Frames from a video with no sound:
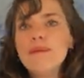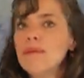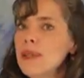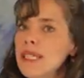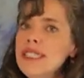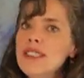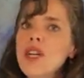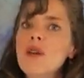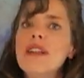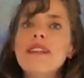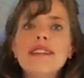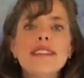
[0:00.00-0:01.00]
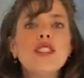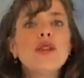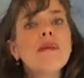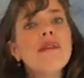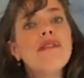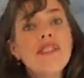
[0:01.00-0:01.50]
please know that this is
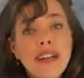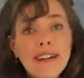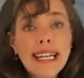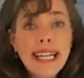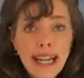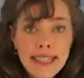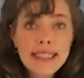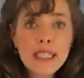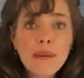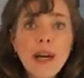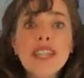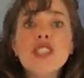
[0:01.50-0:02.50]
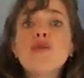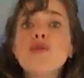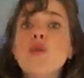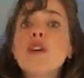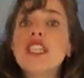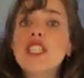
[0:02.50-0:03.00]
going to be very customized
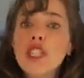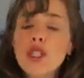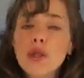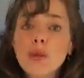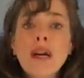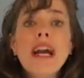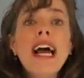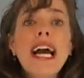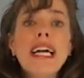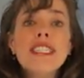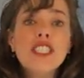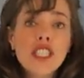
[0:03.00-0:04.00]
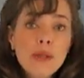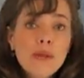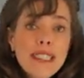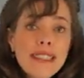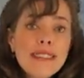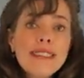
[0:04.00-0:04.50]
for you, and you
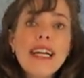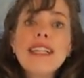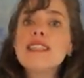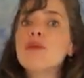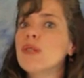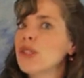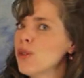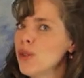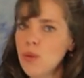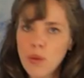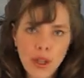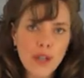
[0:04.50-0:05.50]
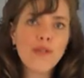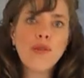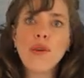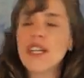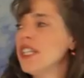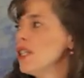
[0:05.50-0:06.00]
need to tell us what's going to work
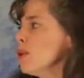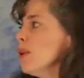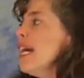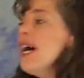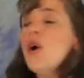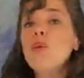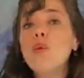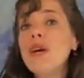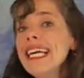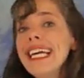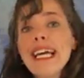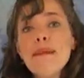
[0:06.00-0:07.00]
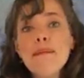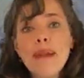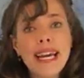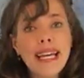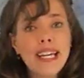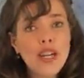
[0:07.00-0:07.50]
for you. We can
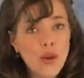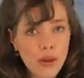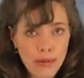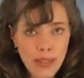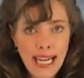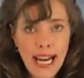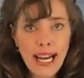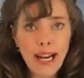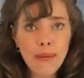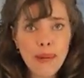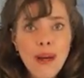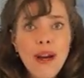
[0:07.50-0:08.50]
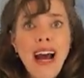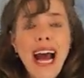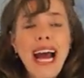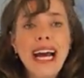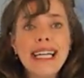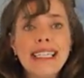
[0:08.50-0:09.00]
make your rehab
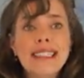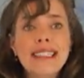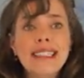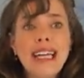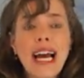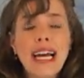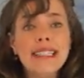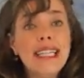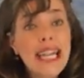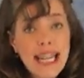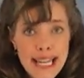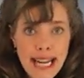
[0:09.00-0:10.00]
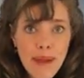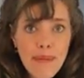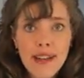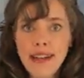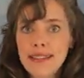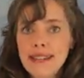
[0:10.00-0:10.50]
as
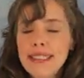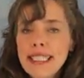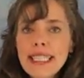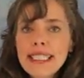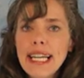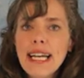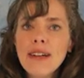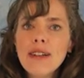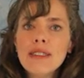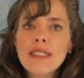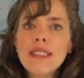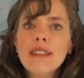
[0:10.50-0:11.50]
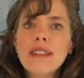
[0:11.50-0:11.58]
in-depth and as detailed